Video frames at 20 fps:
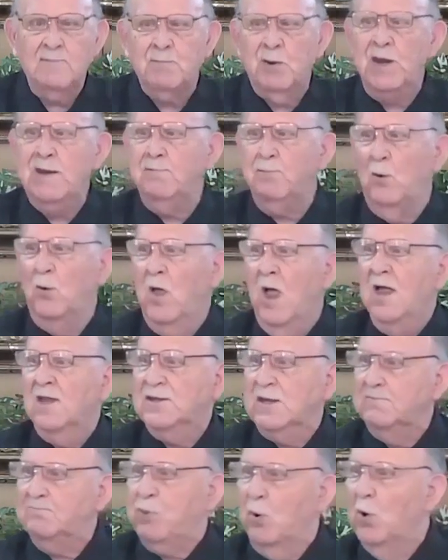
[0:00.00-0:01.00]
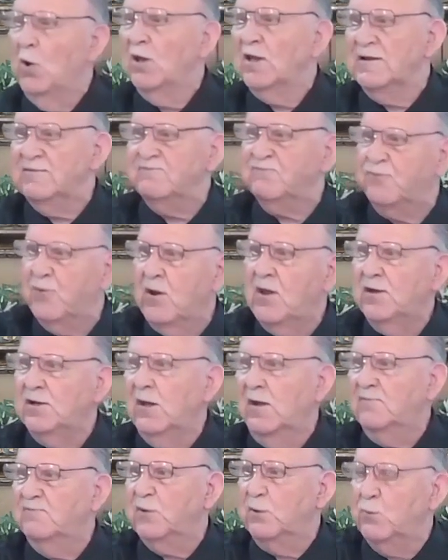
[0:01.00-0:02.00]
people that pull in front
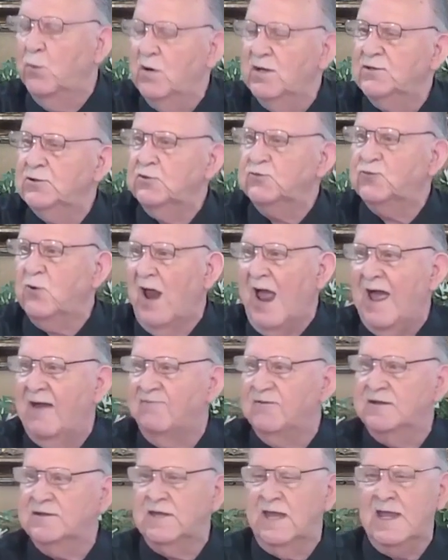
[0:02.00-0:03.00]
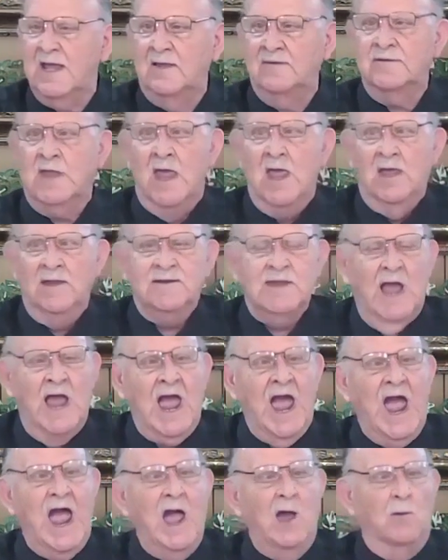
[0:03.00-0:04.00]
of you when you're driving down the
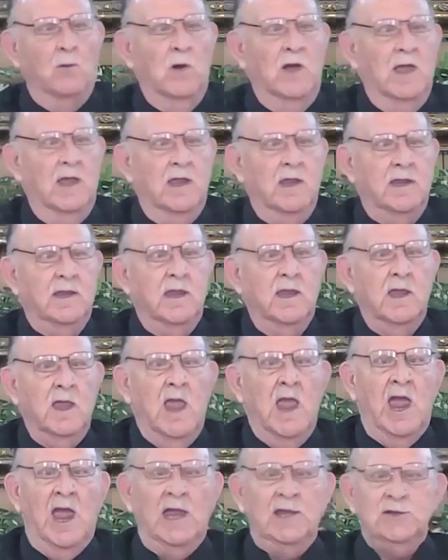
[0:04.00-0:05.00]
highway and